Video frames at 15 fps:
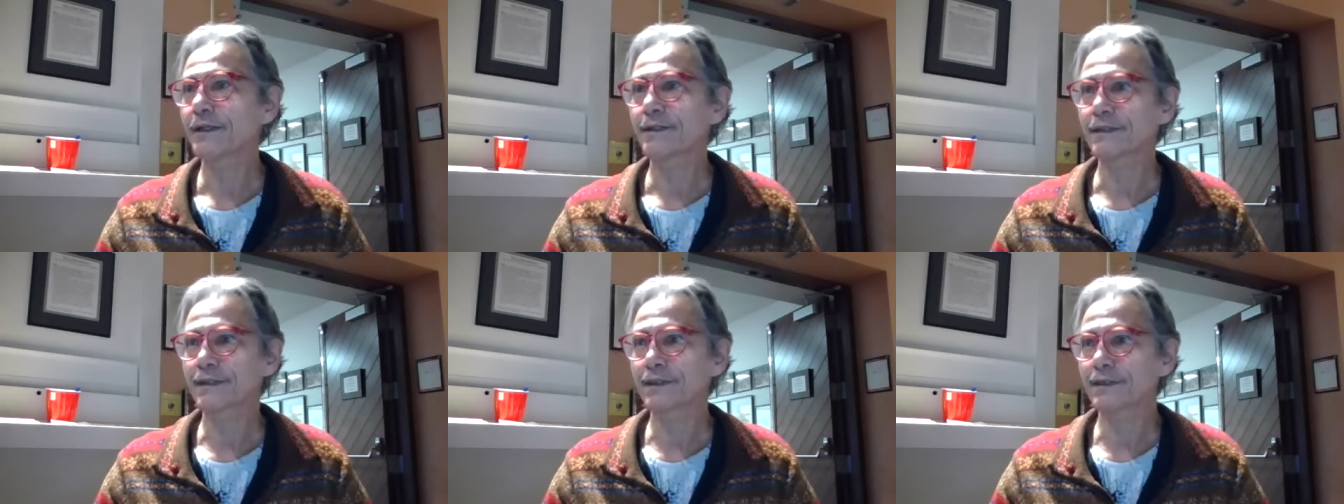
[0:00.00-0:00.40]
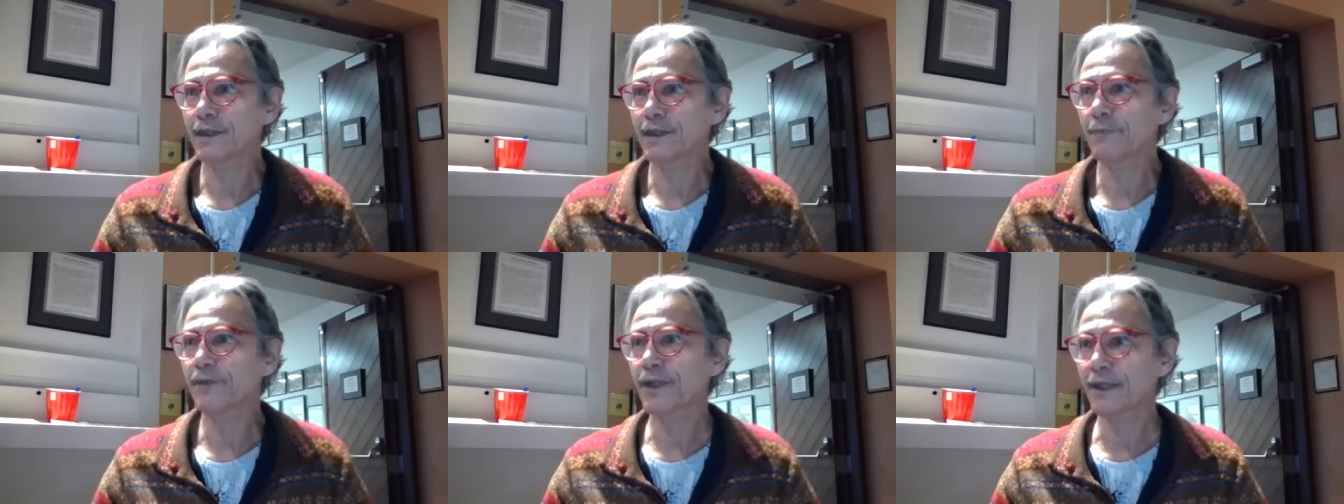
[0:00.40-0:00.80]
S
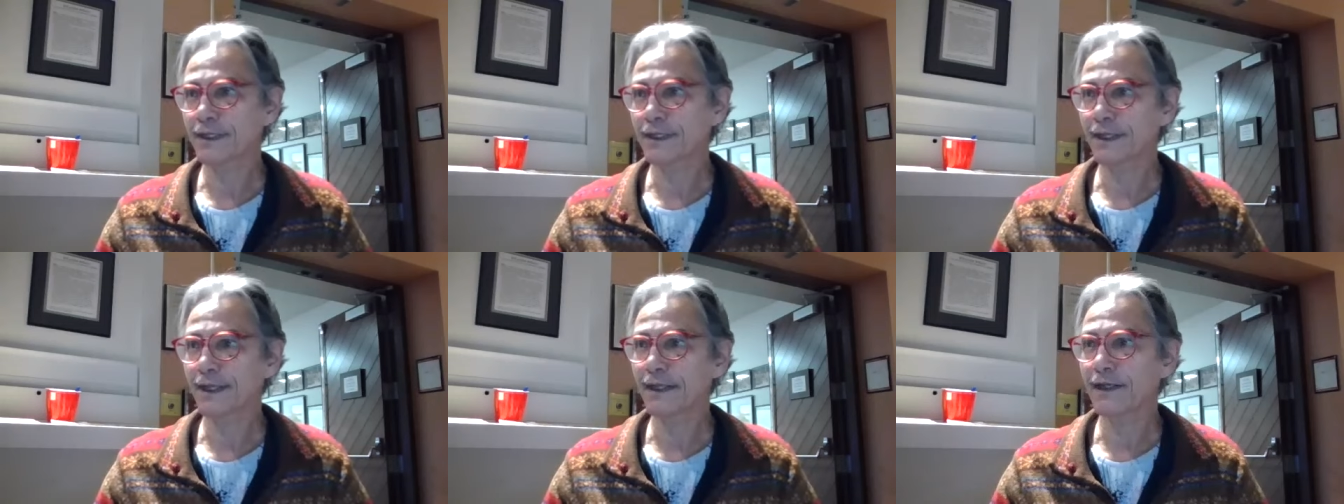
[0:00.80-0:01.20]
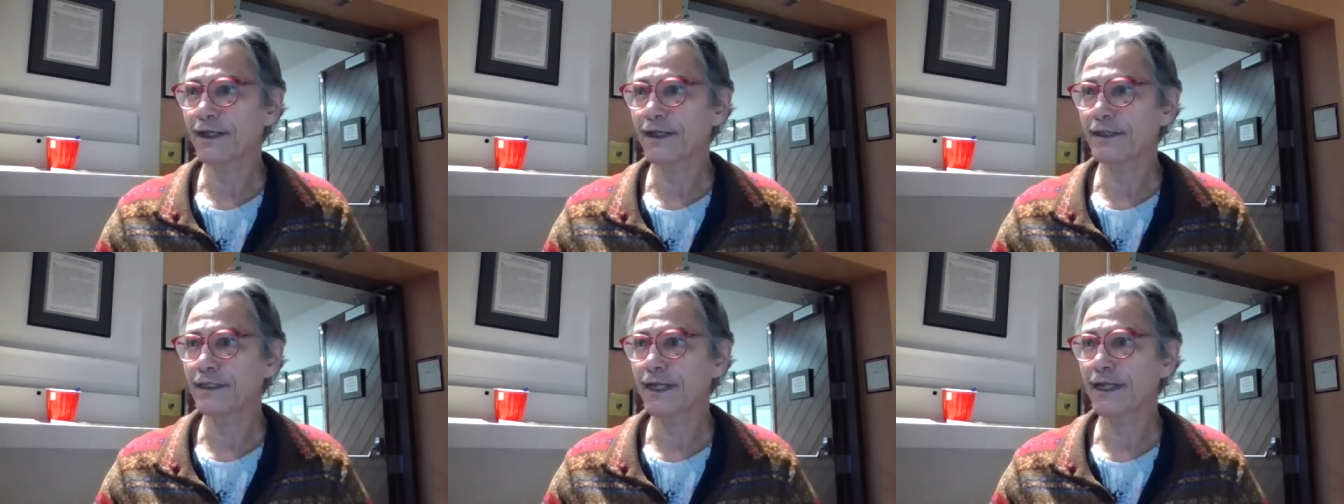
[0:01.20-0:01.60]
something on
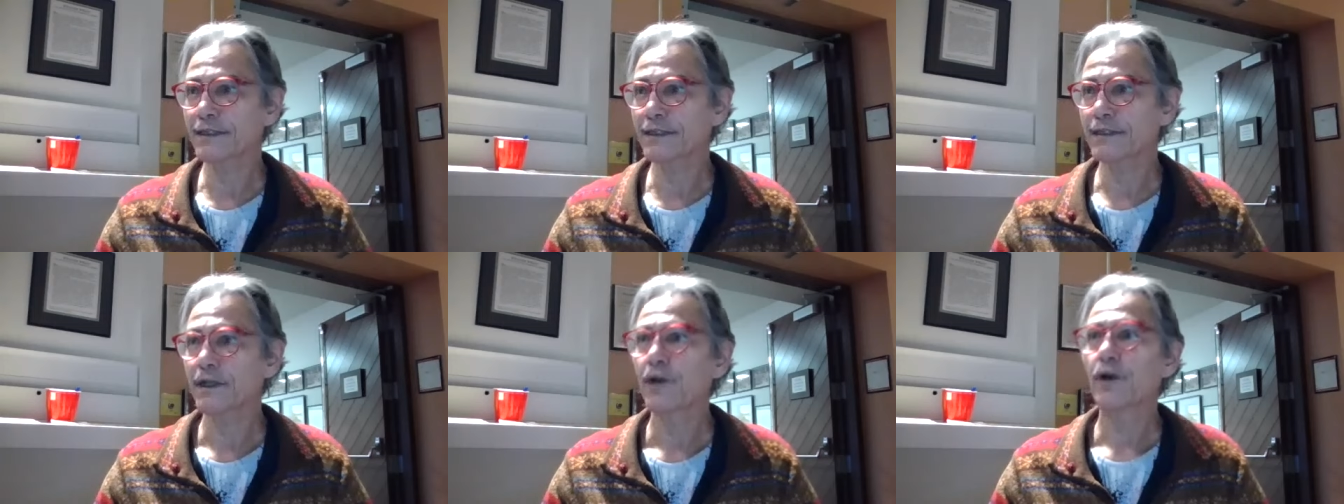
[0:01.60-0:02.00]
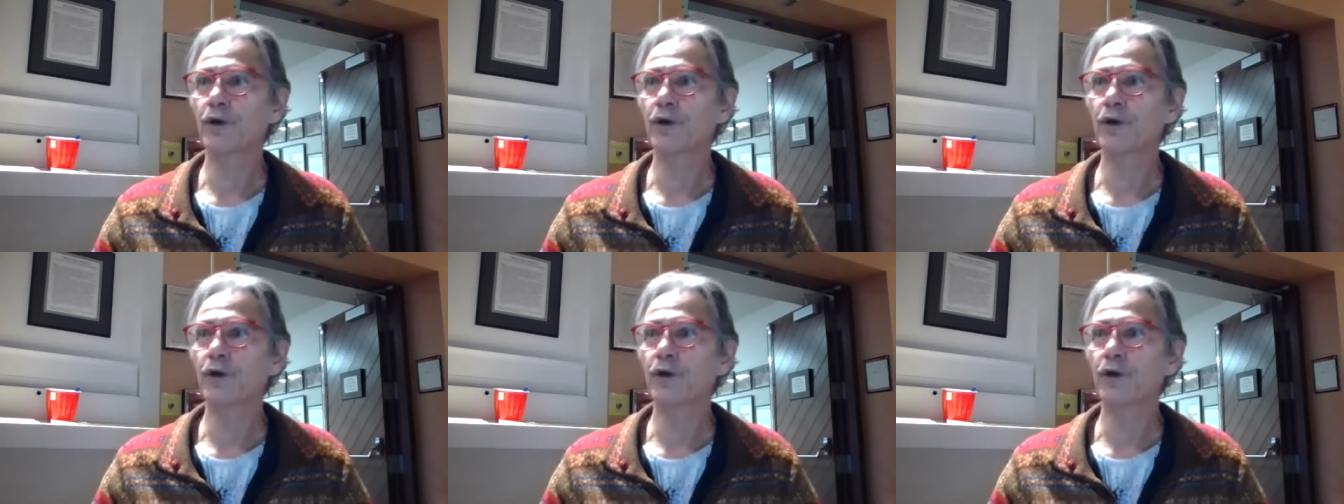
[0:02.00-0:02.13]
analysis.